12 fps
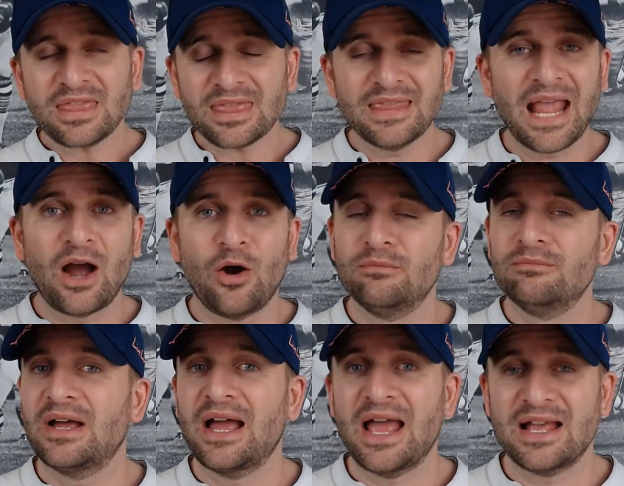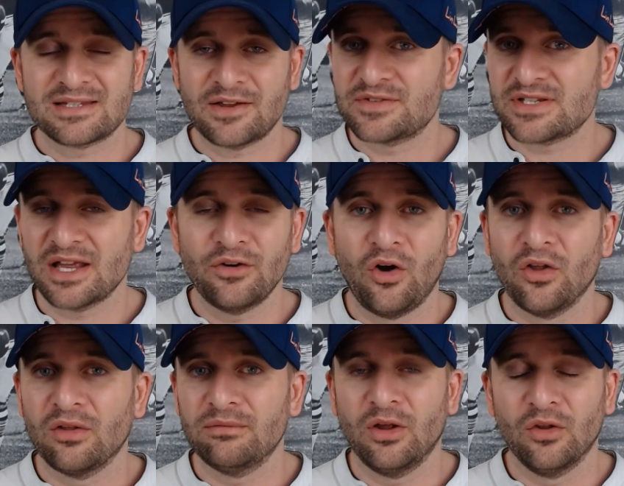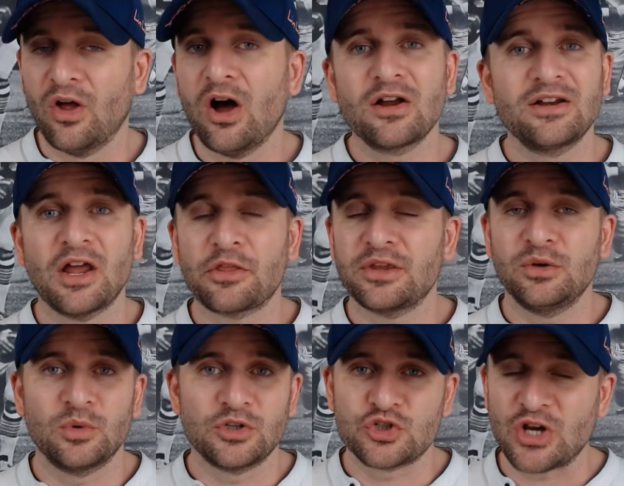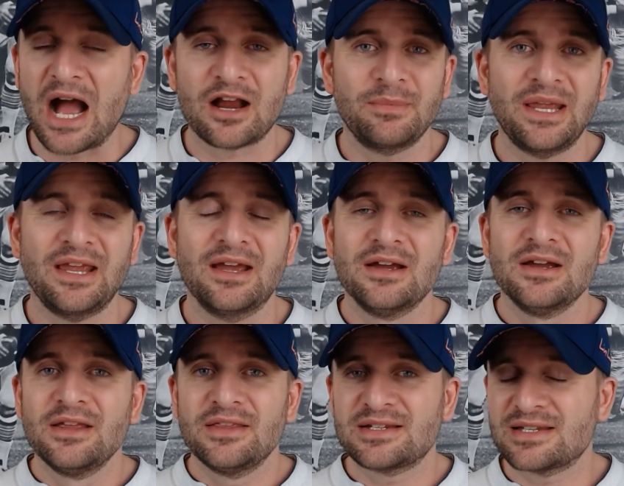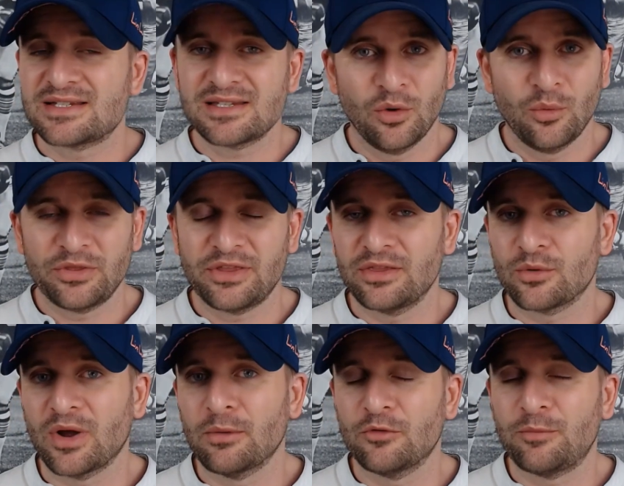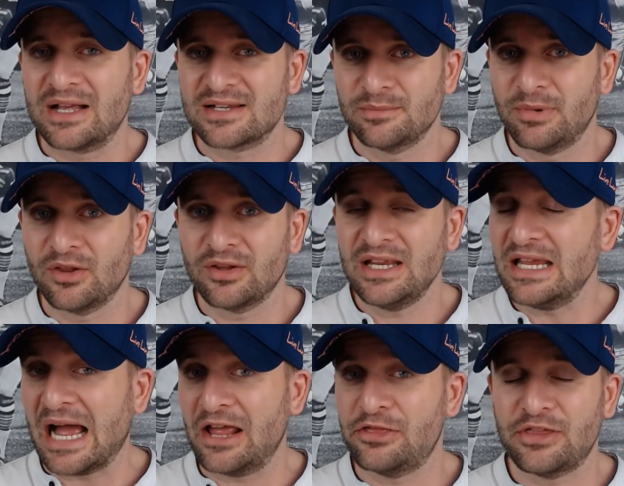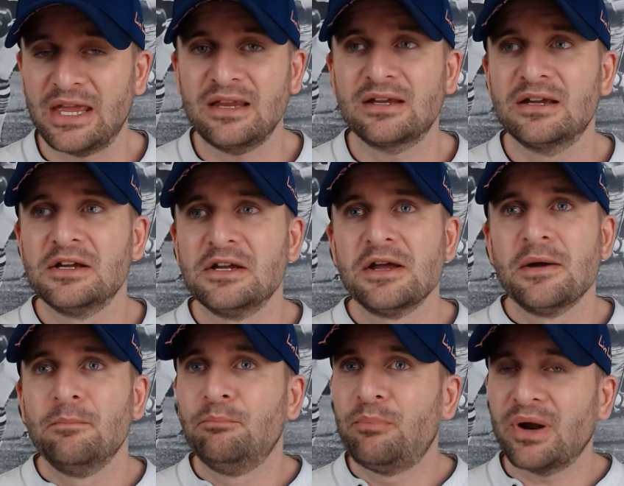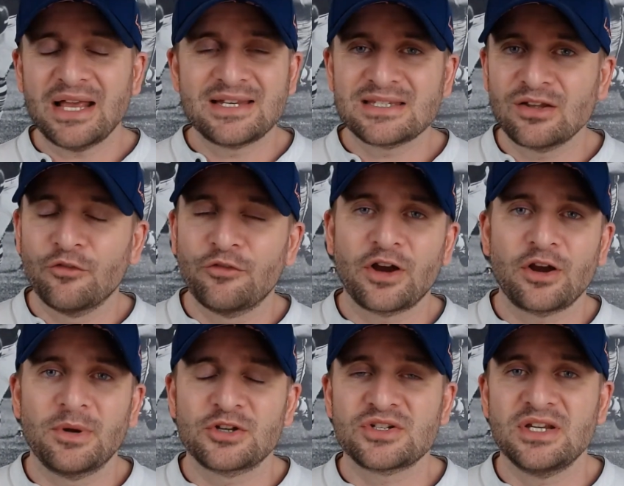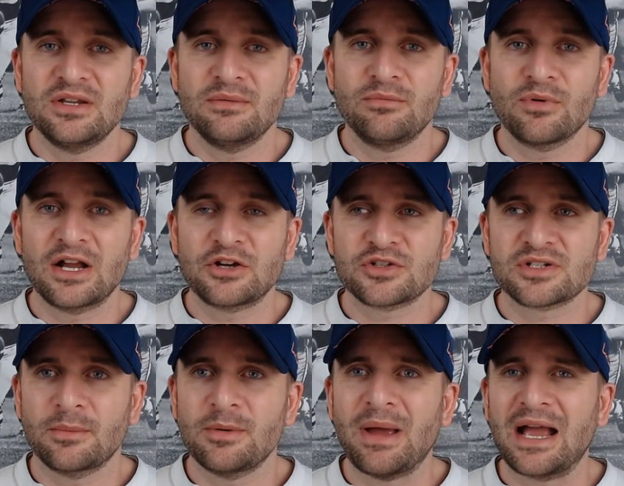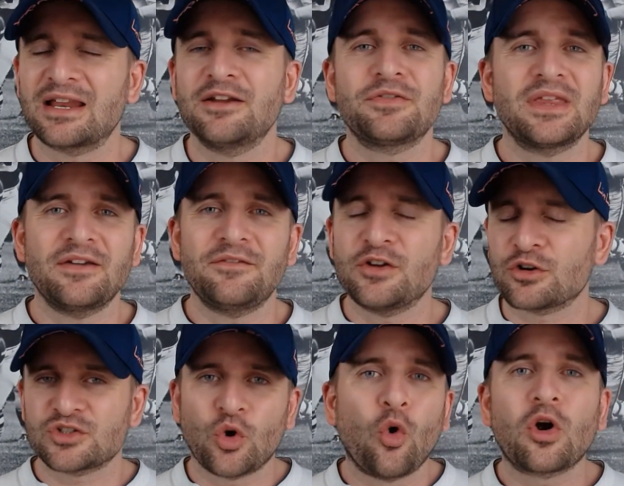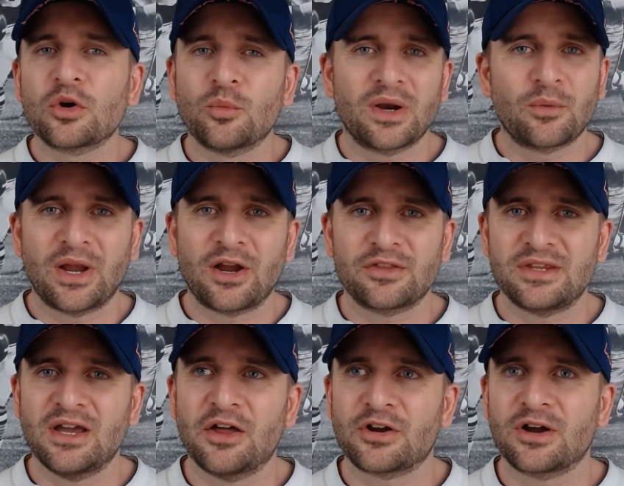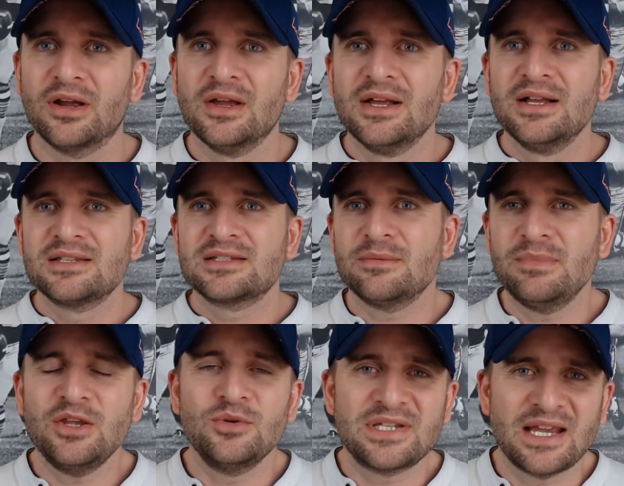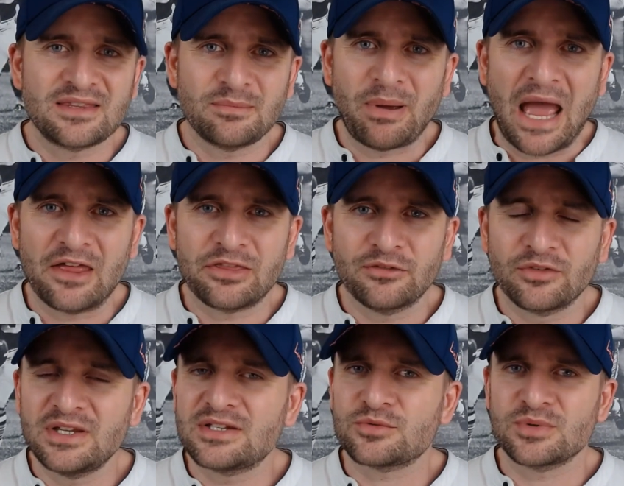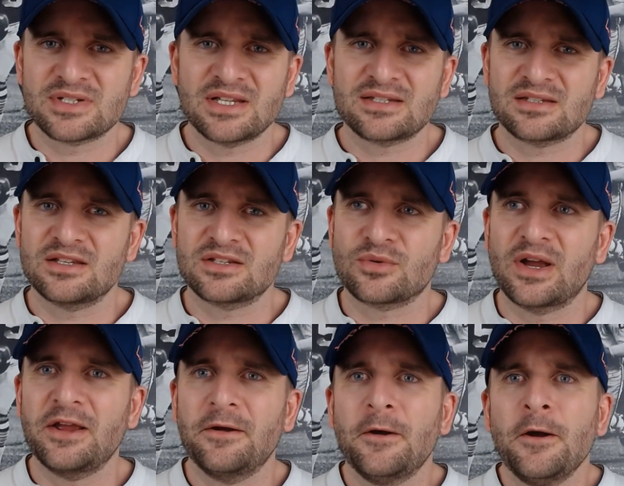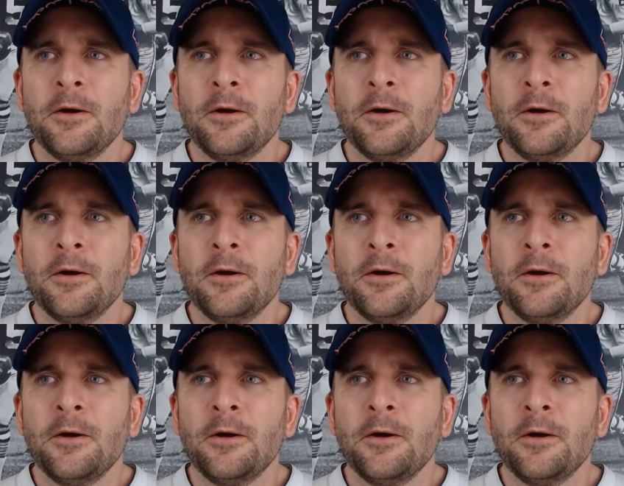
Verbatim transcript: Now, as I've said all along, nothing would shock me. This is still within the realm of possibility, I think but I still very much see Rodgers coming back. And if the, if you're torn one way or the other, to me, you take the path of least resistance, right?